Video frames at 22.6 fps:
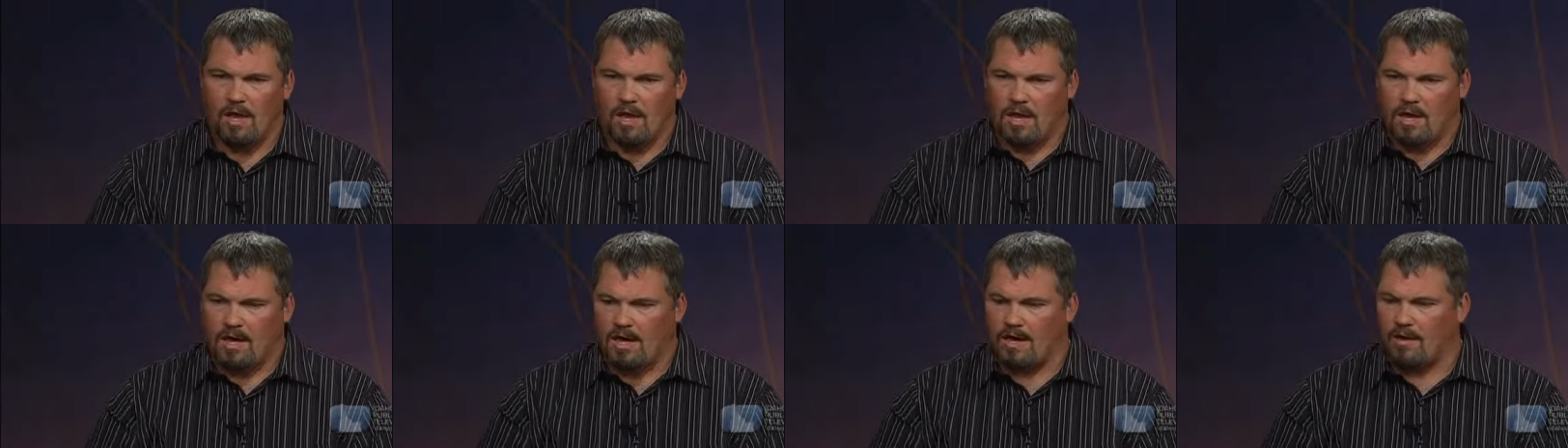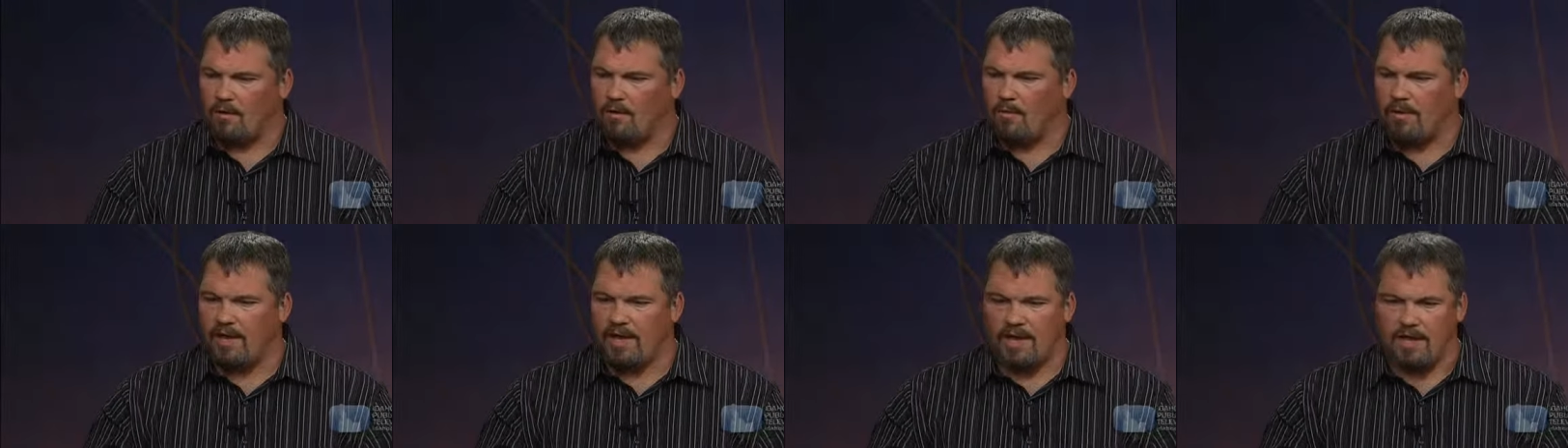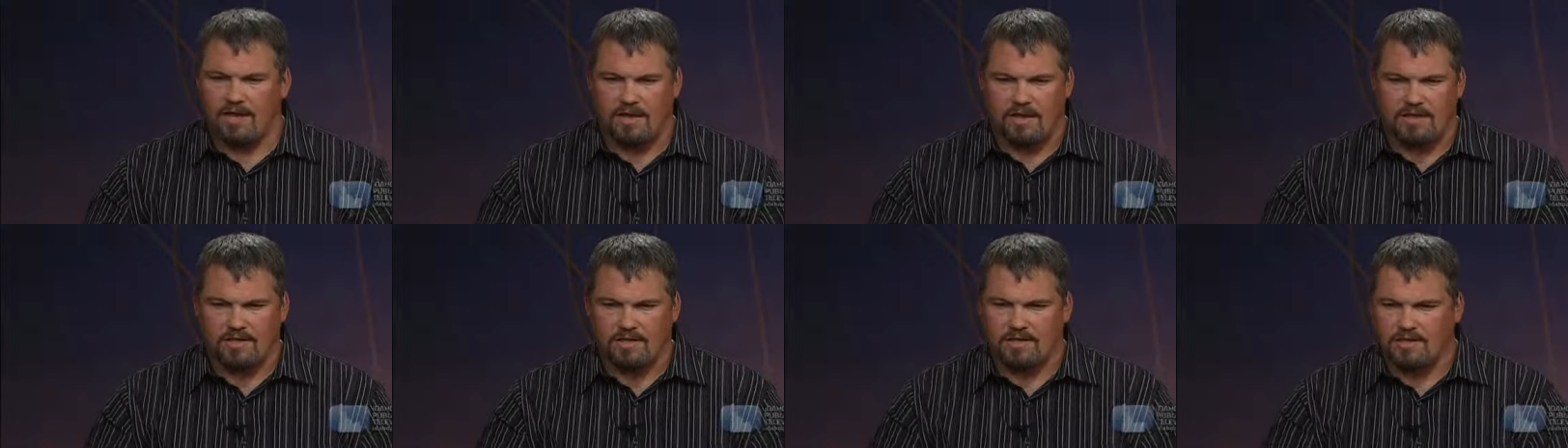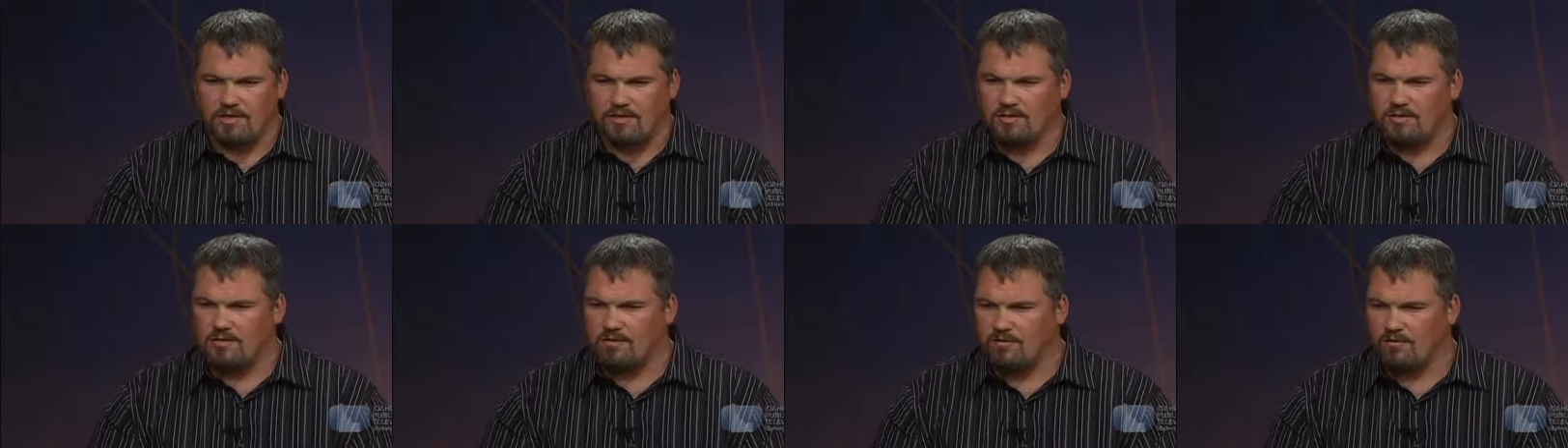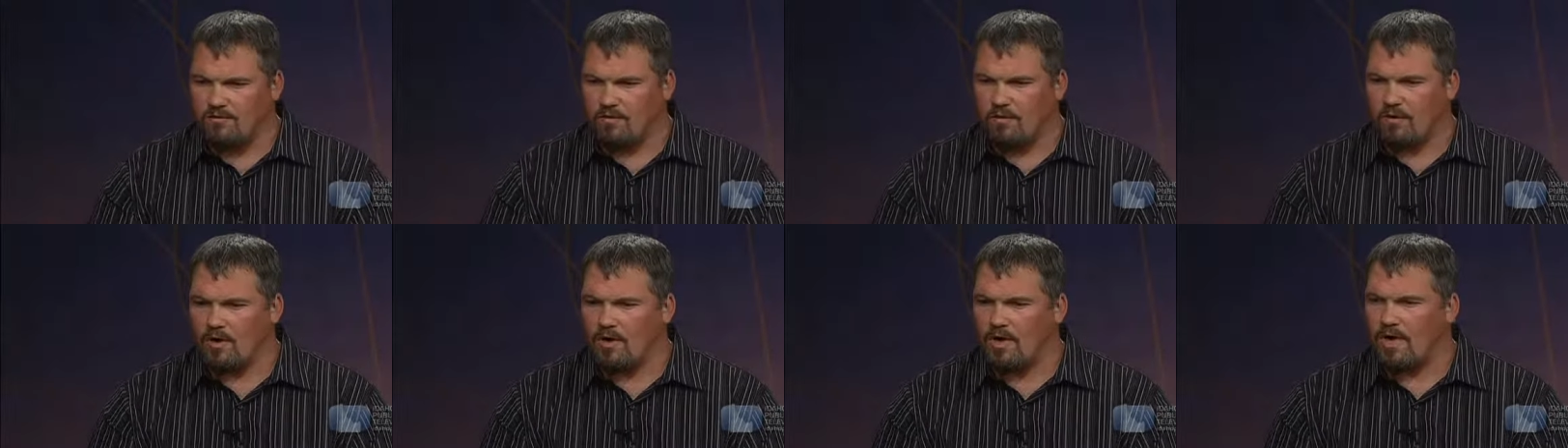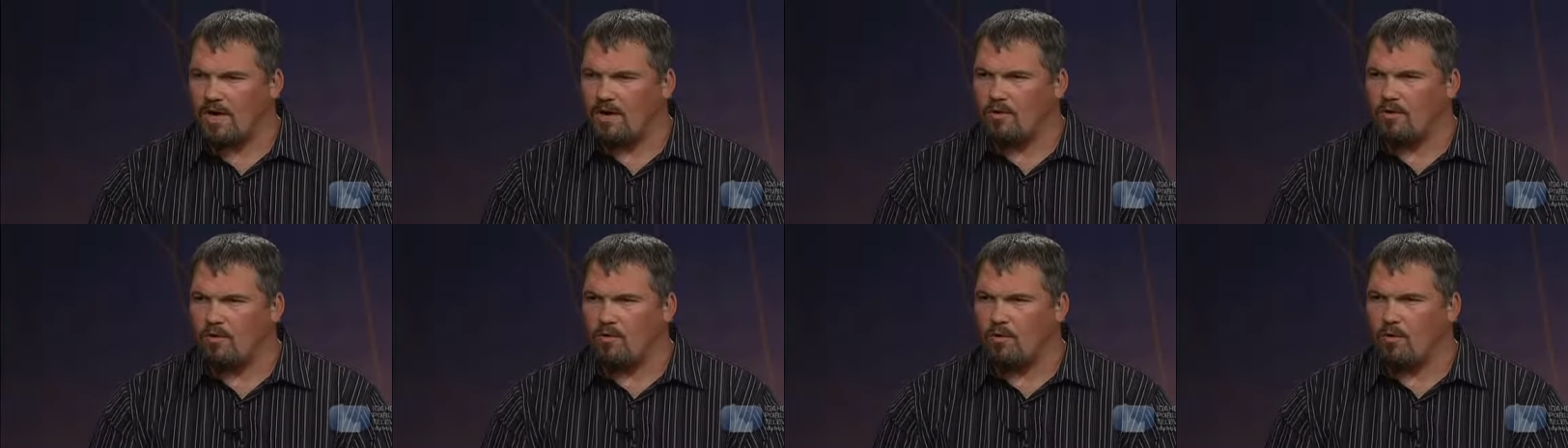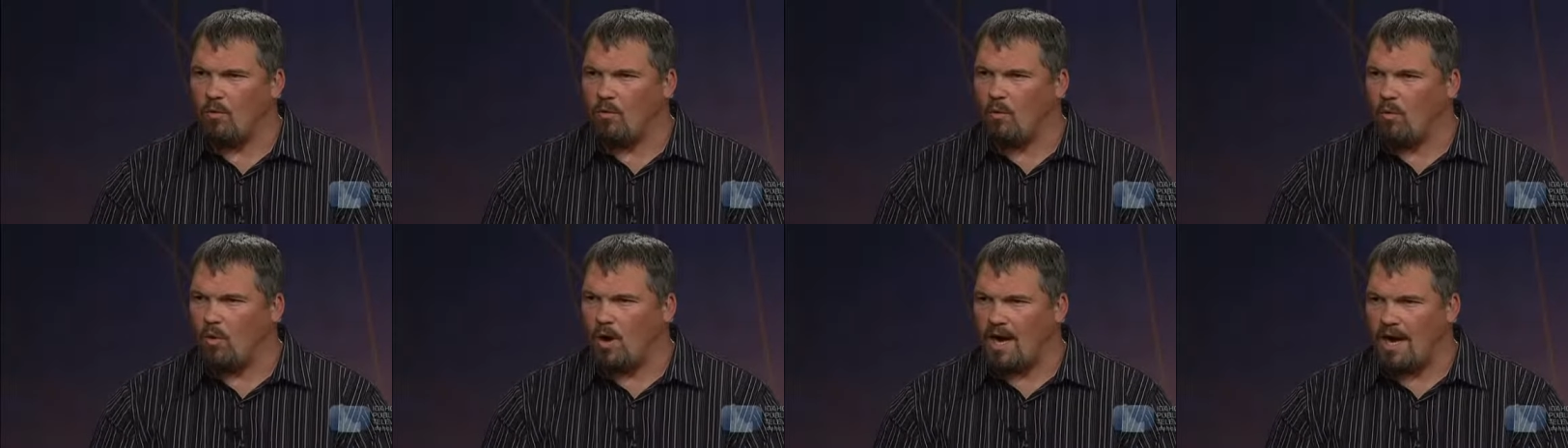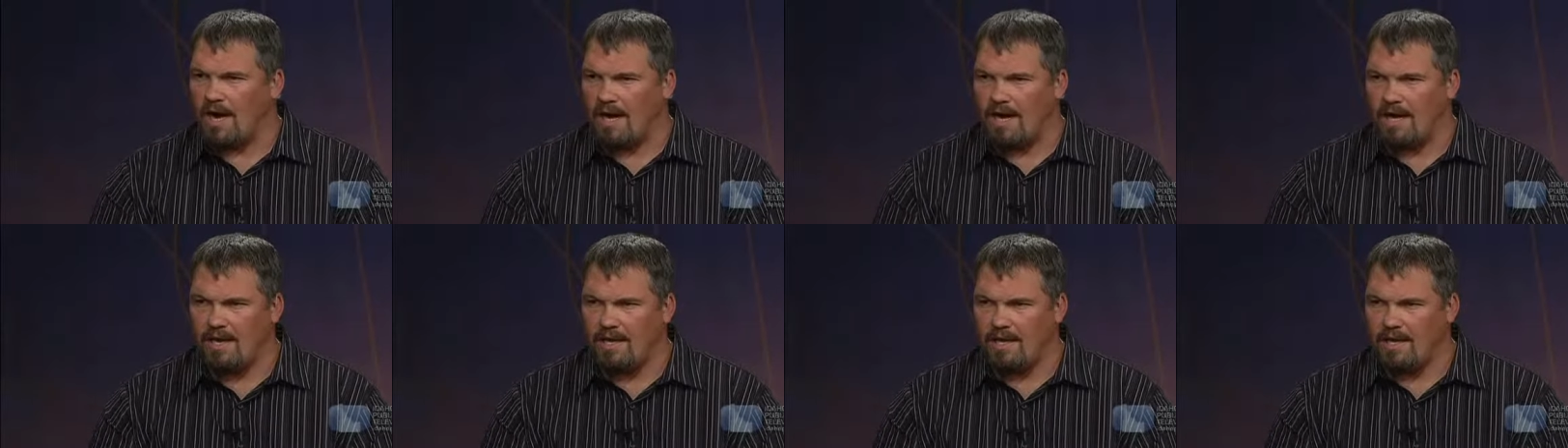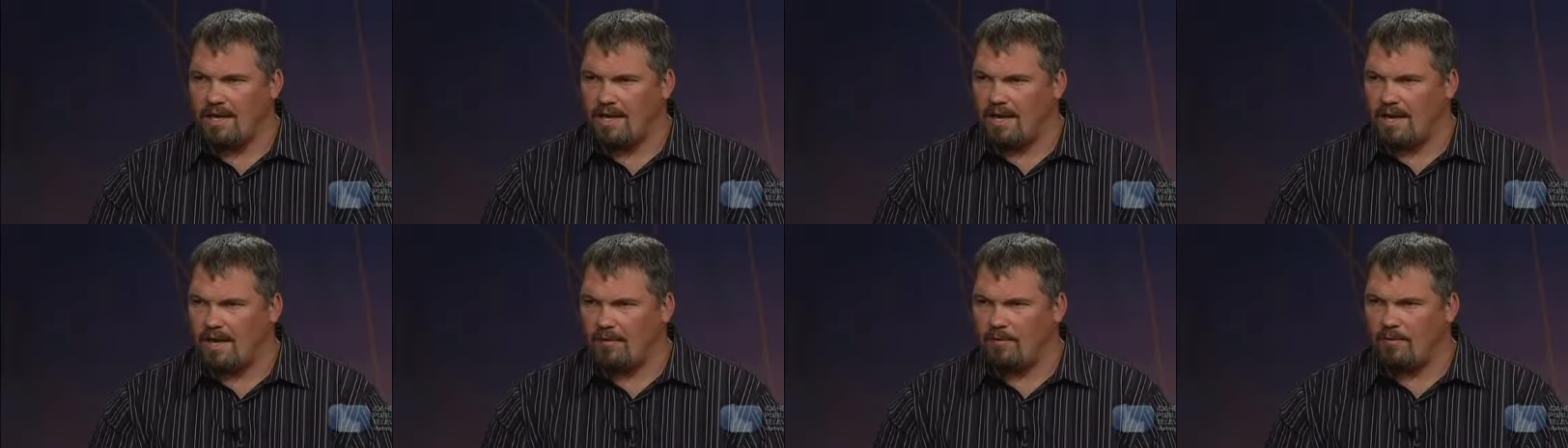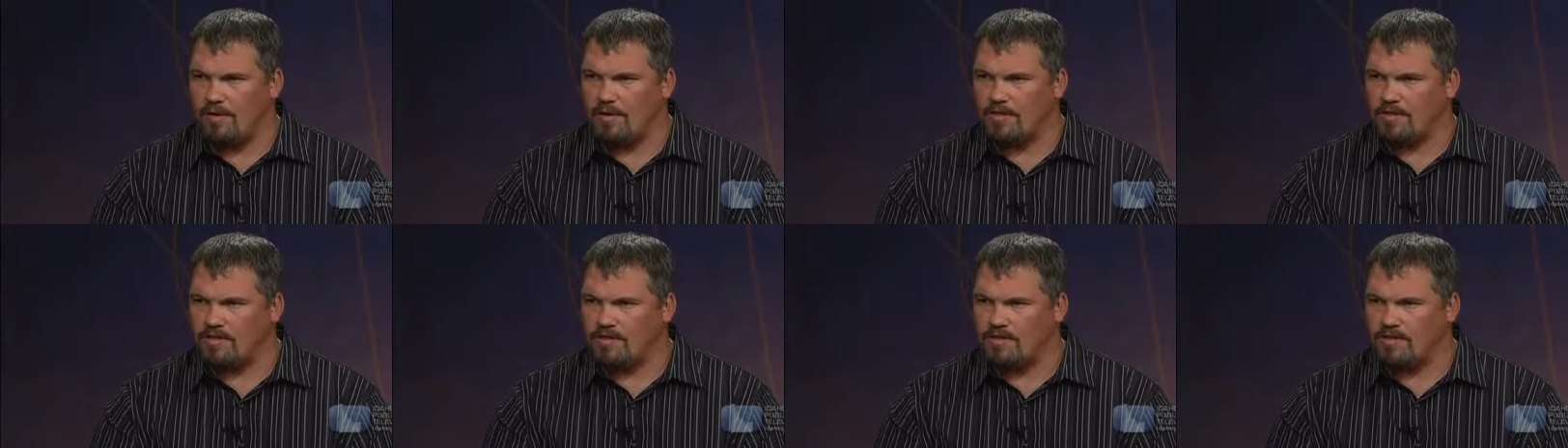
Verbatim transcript: and I don't make any excuses for it, and I don't know why it happened.